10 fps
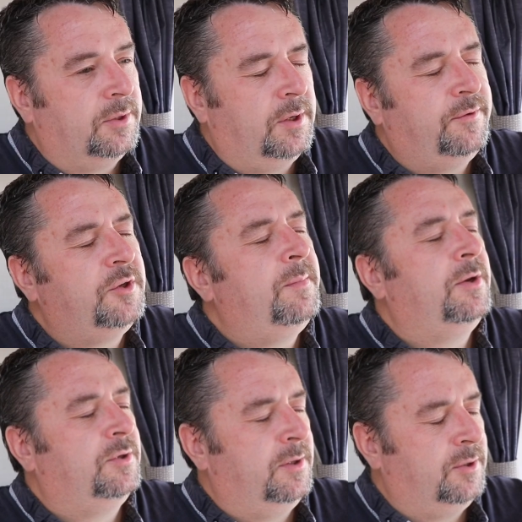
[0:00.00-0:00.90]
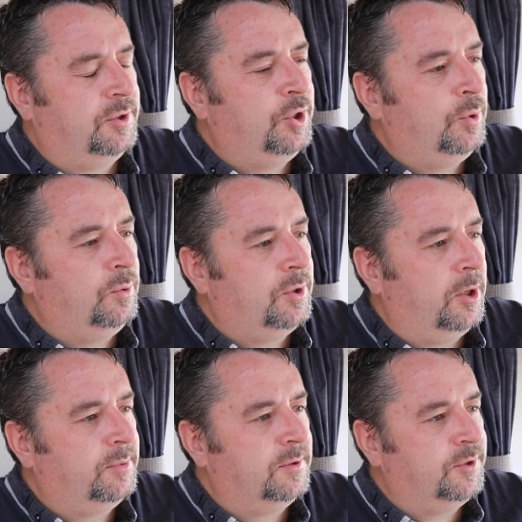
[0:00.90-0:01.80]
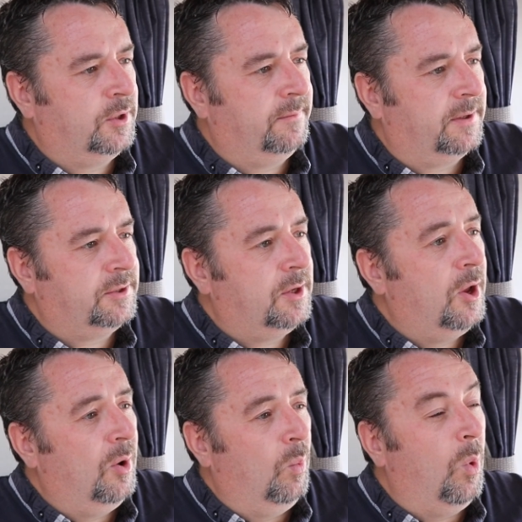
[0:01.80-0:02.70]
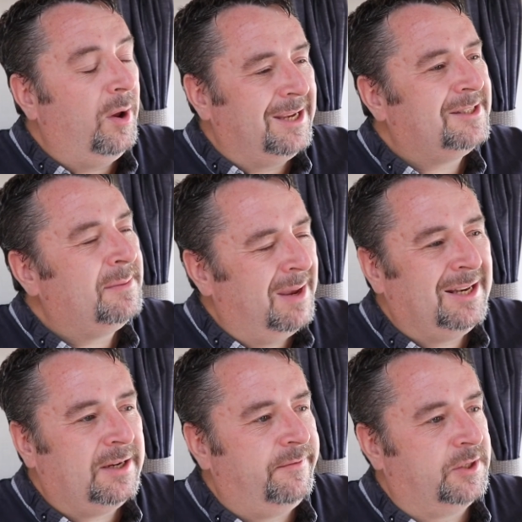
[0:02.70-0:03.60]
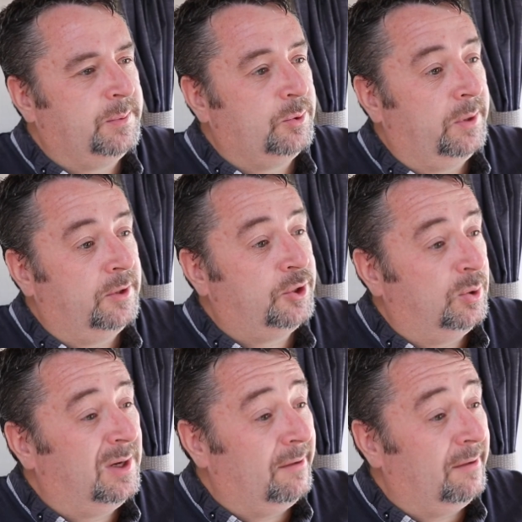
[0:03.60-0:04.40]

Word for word: So you've just mentioned there's two types of service. What is the main difference between the two